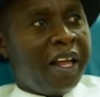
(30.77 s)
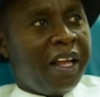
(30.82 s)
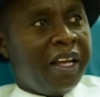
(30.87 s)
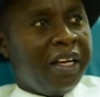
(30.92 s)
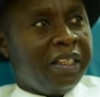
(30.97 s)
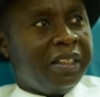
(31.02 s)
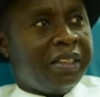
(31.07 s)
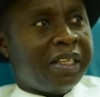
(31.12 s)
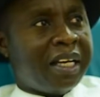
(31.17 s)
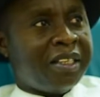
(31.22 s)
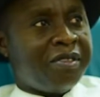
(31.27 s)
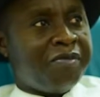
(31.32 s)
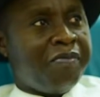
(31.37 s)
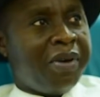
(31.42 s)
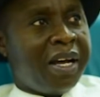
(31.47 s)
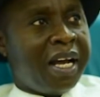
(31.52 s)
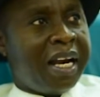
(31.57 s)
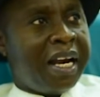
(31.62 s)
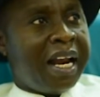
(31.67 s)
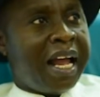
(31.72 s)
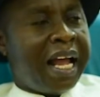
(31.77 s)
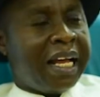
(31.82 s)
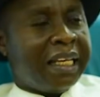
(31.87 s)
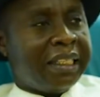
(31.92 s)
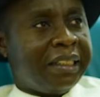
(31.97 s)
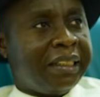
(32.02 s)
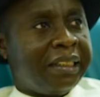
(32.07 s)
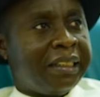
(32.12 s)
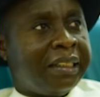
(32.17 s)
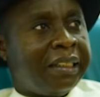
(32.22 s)
is as bad
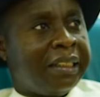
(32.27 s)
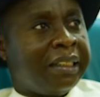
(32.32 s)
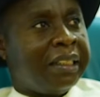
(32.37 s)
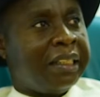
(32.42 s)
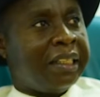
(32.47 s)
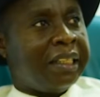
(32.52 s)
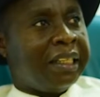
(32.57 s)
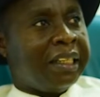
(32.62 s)
as